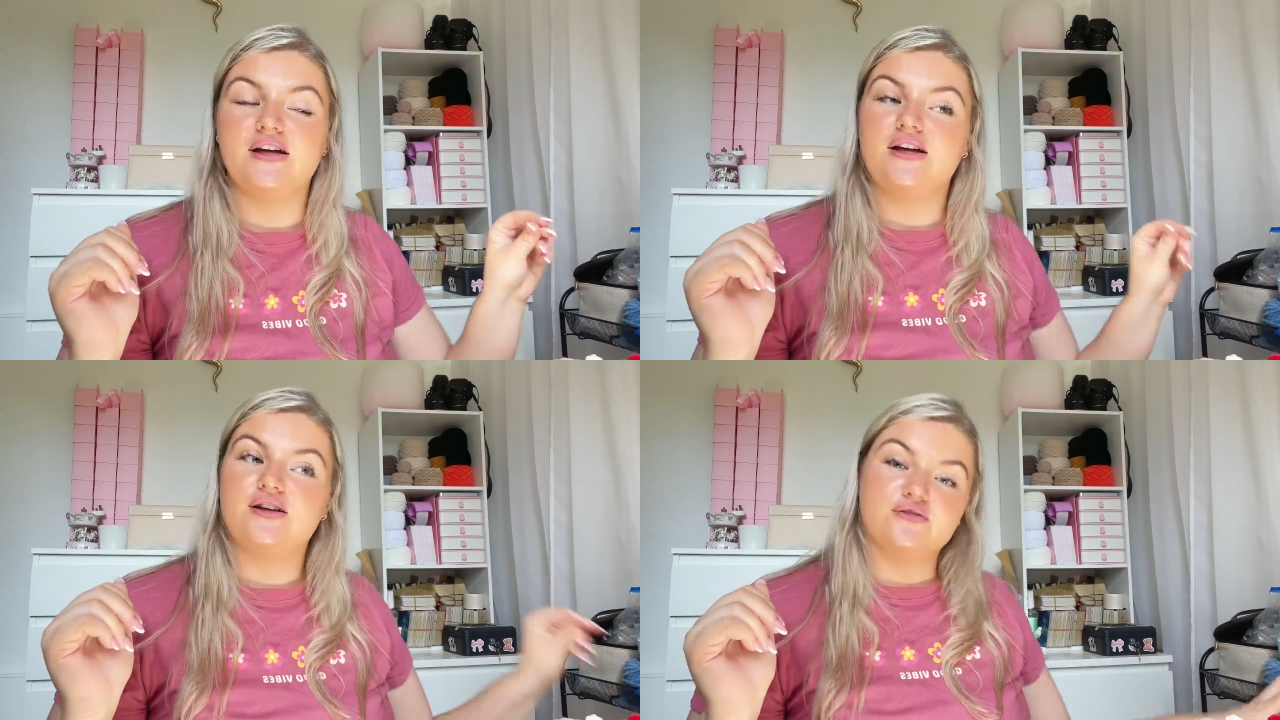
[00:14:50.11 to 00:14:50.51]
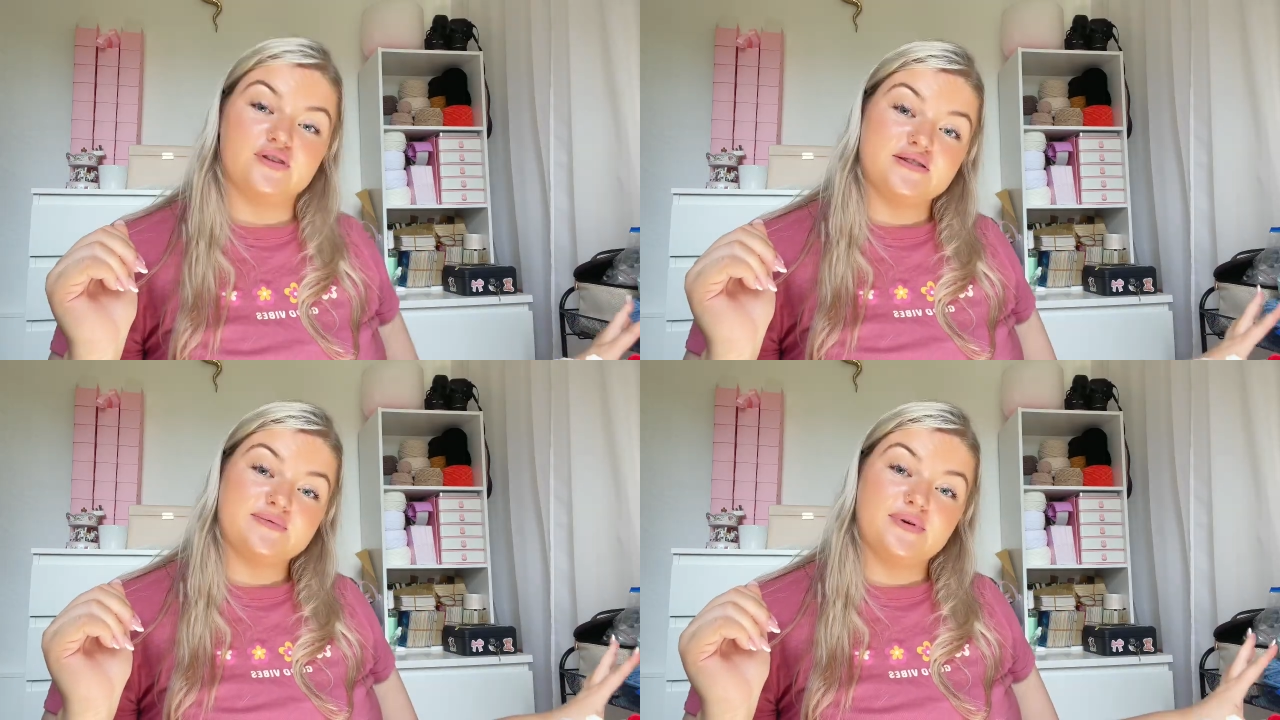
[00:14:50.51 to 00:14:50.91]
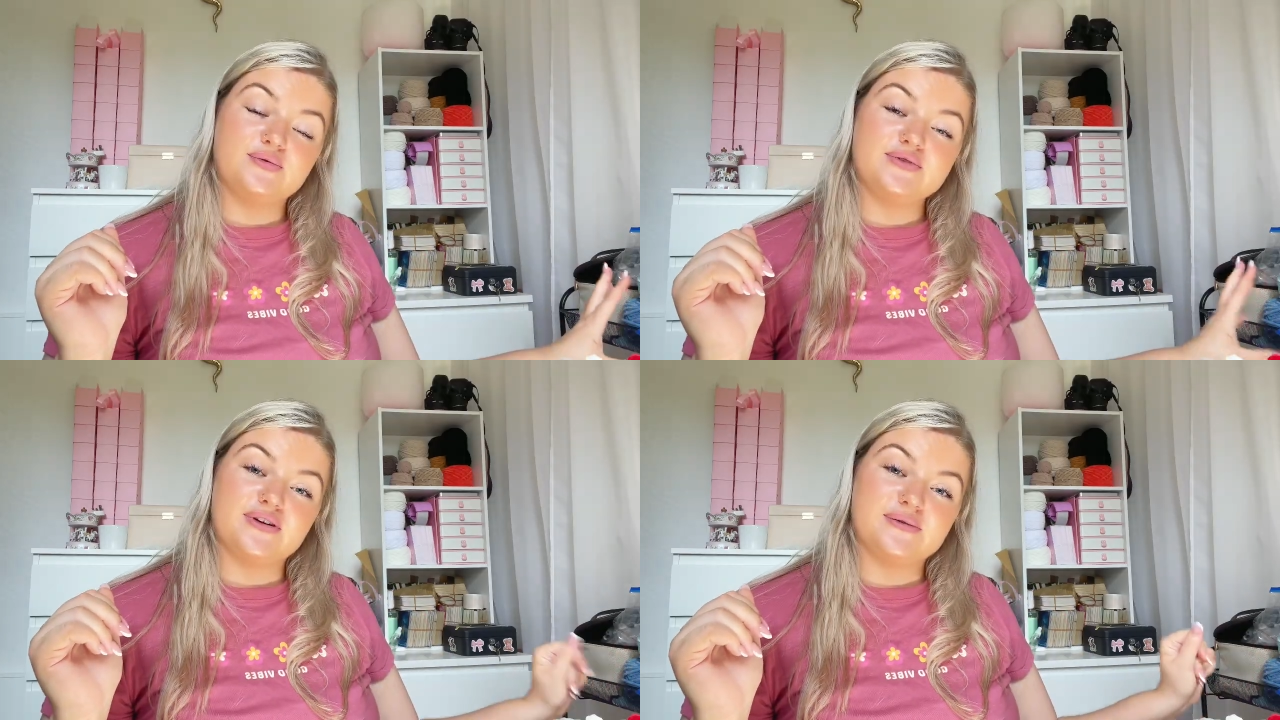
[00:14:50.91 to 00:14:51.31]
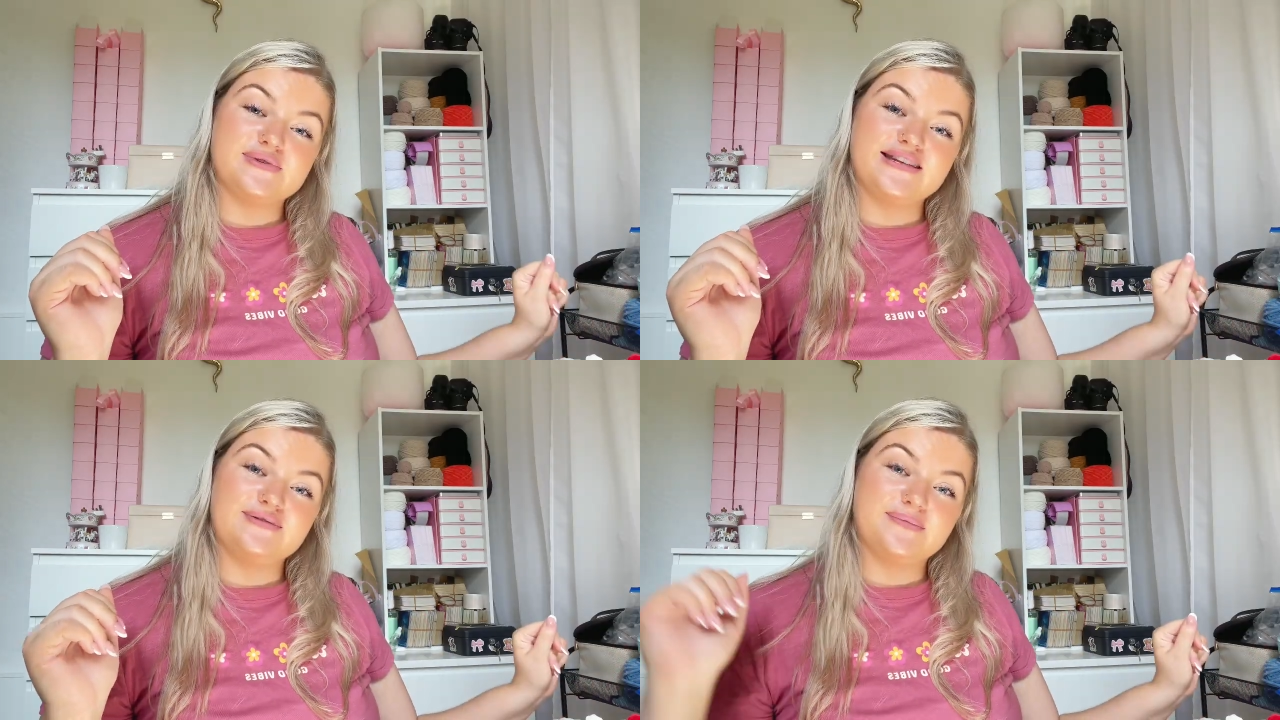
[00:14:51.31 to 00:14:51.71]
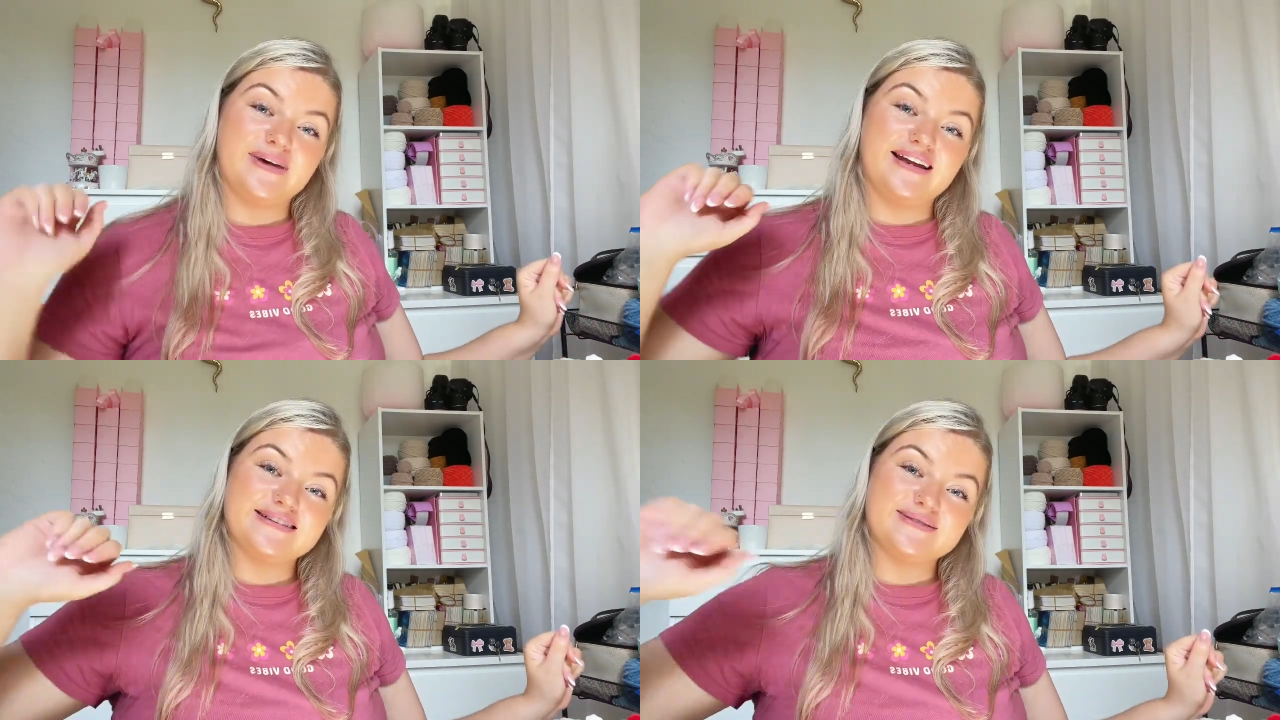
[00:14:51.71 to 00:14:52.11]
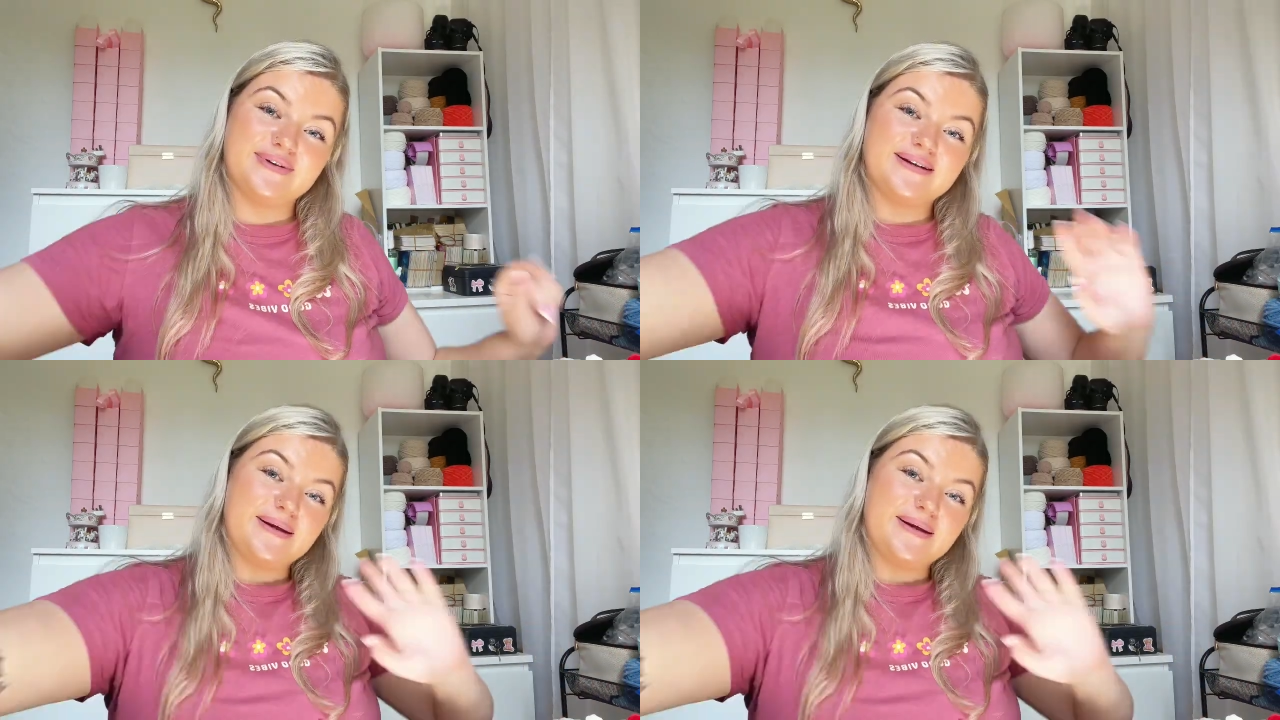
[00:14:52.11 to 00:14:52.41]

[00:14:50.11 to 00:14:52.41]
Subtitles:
your thoughts below. So I will see you in my next one.